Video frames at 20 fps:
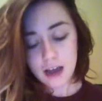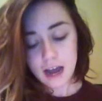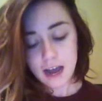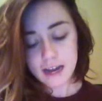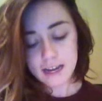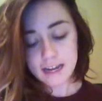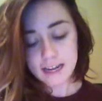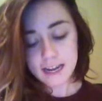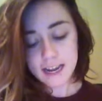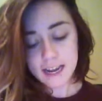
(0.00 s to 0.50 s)

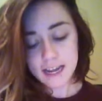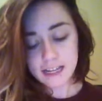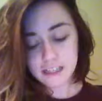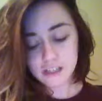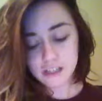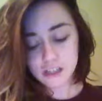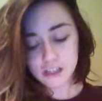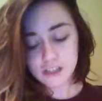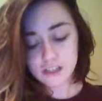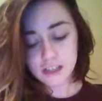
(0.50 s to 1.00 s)
I need
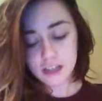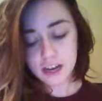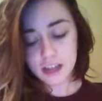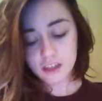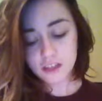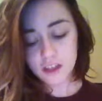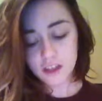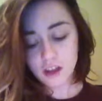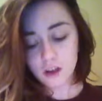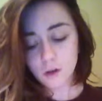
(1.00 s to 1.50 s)
answers that I
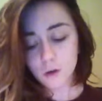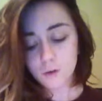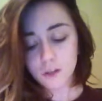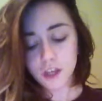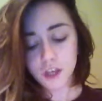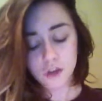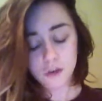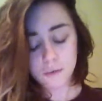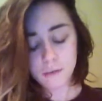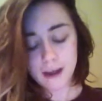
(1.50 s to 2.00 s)
think
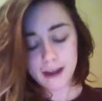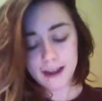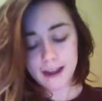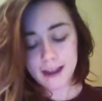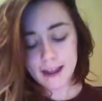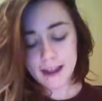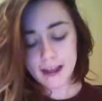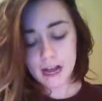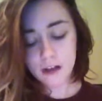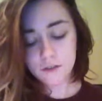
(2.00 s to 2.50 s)
only you might
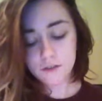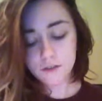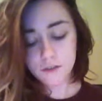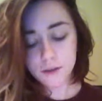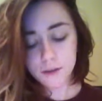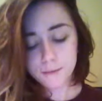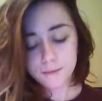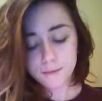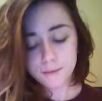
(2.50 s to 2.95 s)
have.